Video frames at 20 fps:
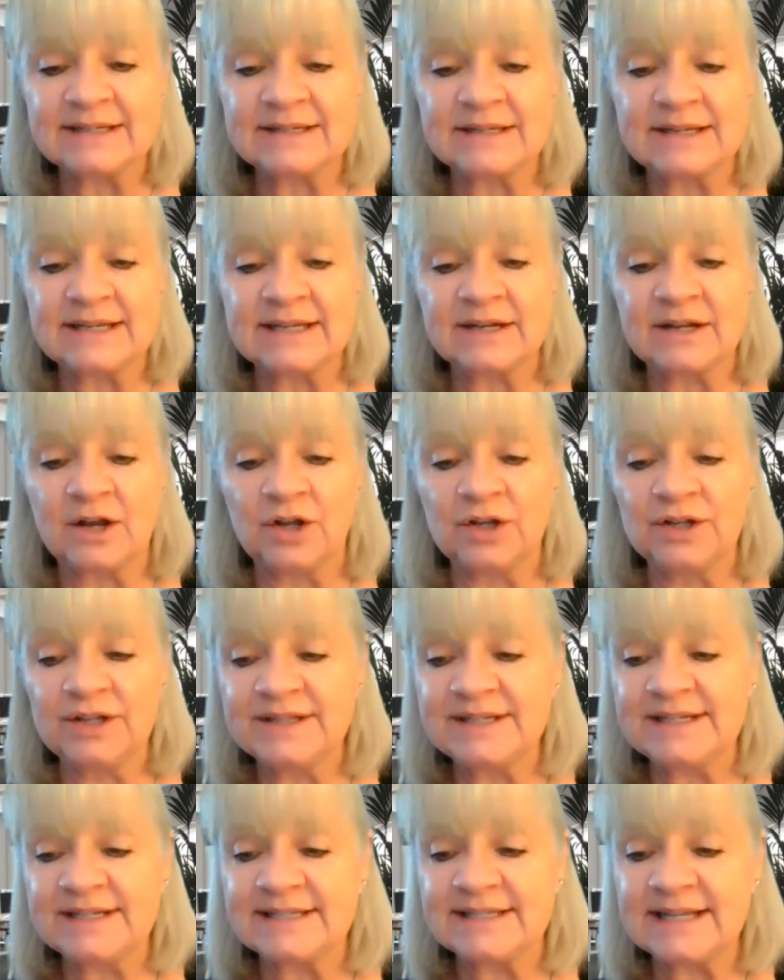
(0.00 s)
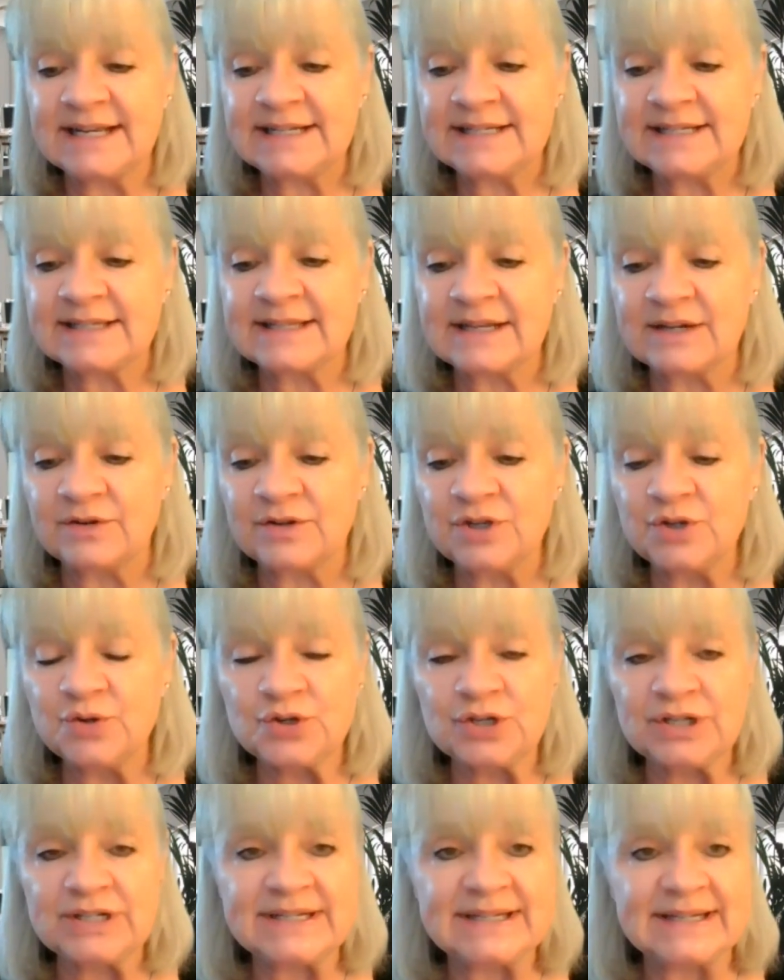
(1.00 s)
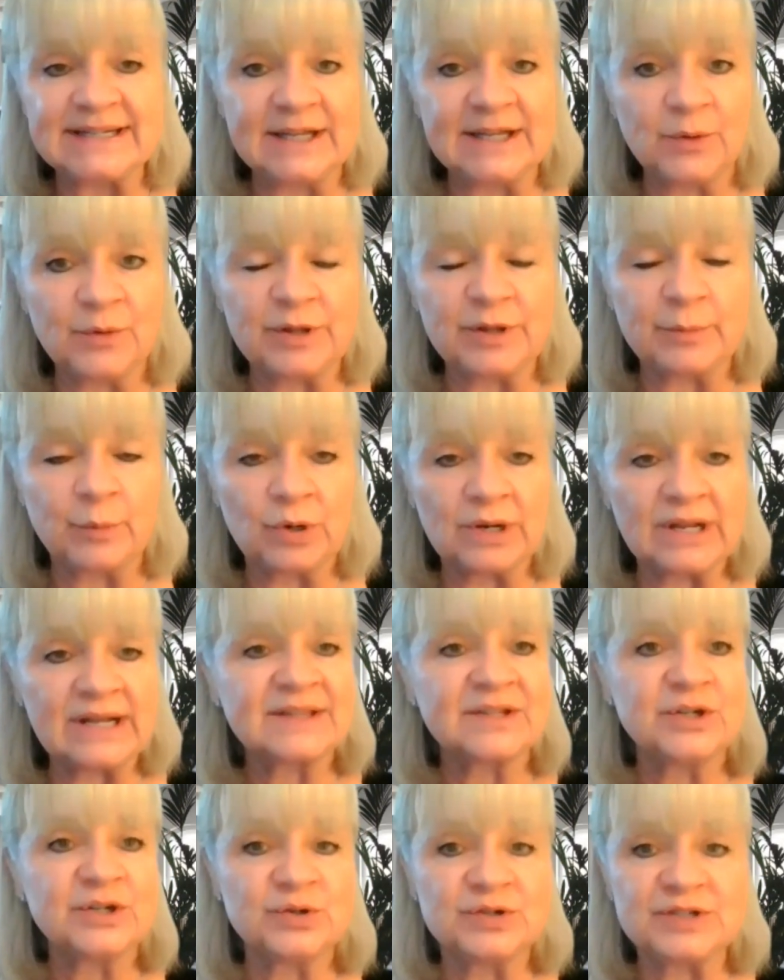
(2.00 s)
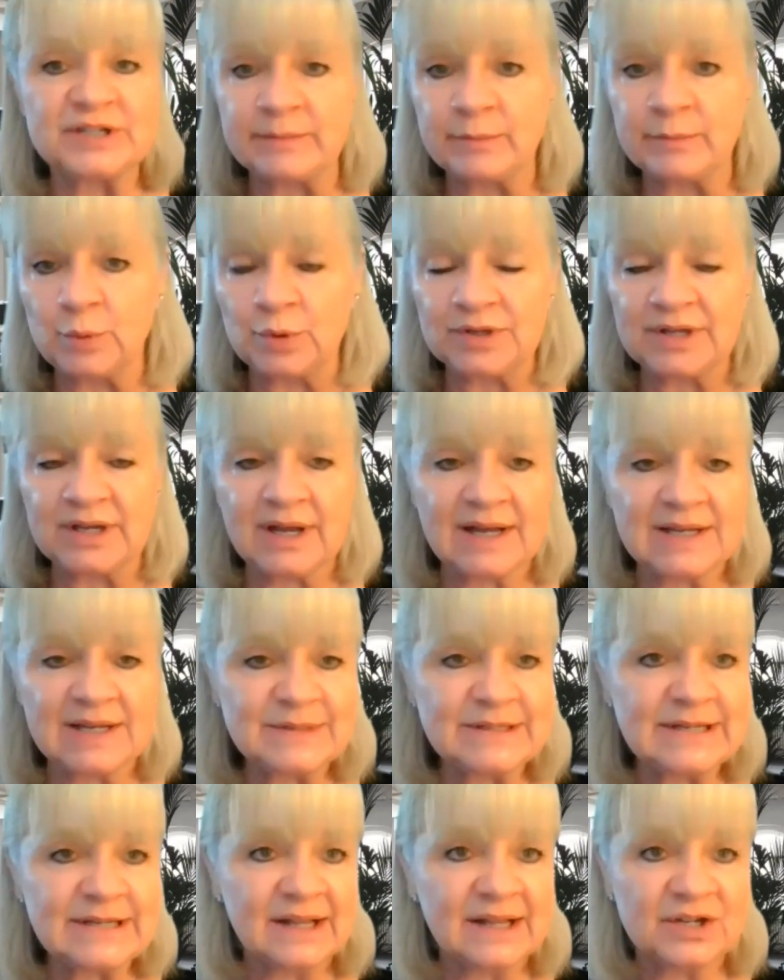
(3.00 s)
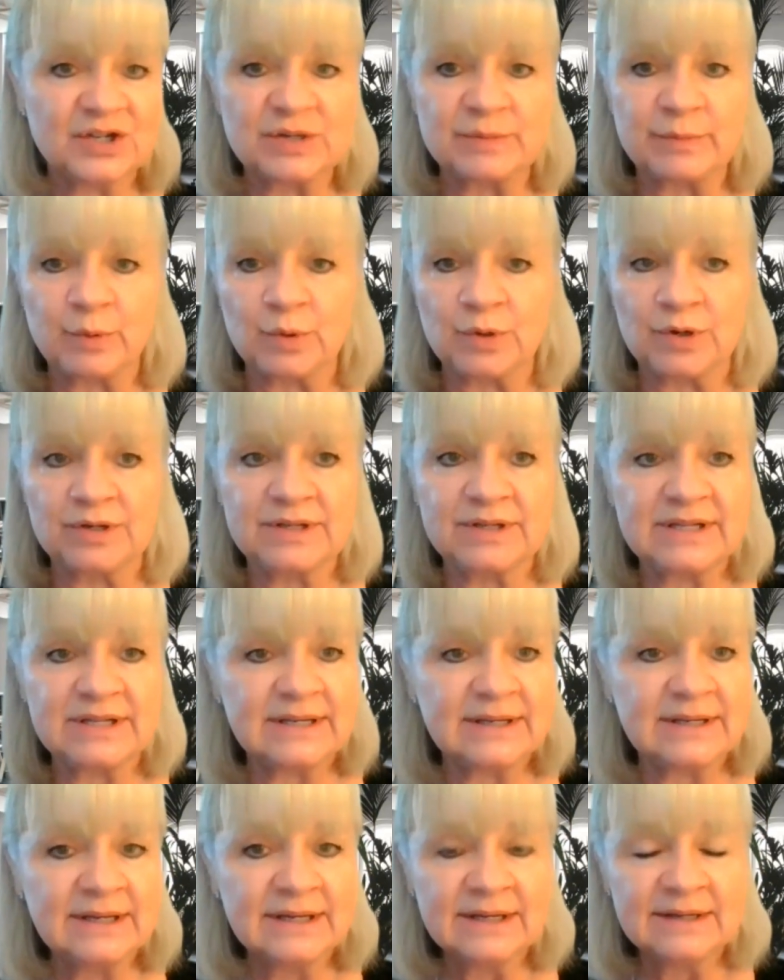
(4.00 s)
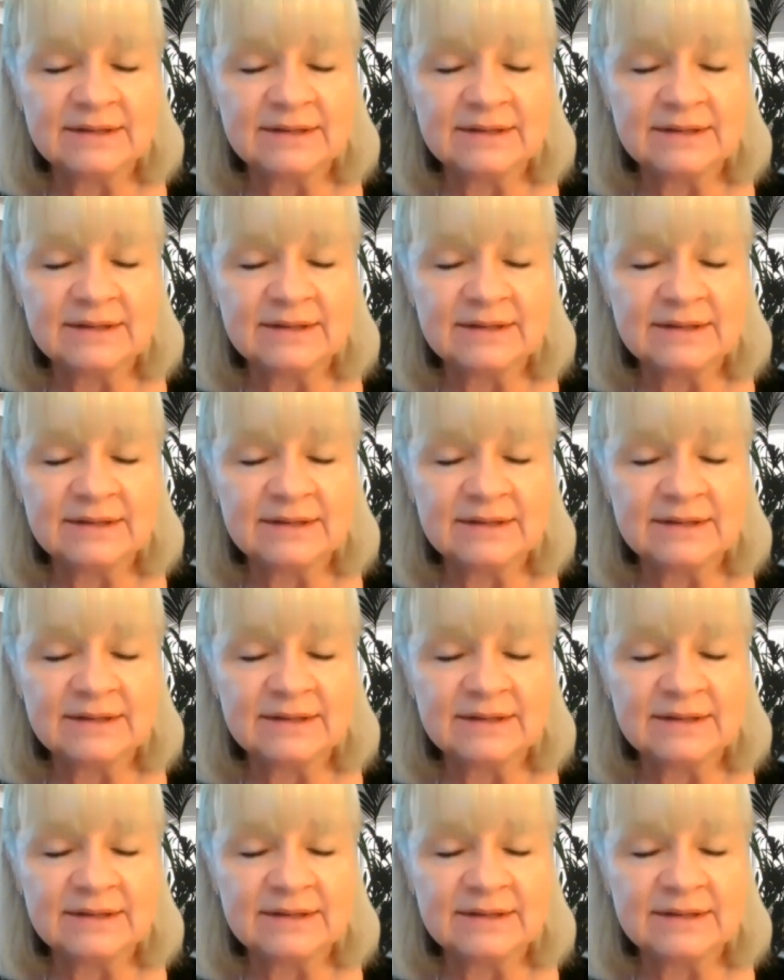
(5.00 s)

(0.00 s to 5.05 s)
in all of these states, they're usually dealing with a board like the nursing board, the cosmetology board, the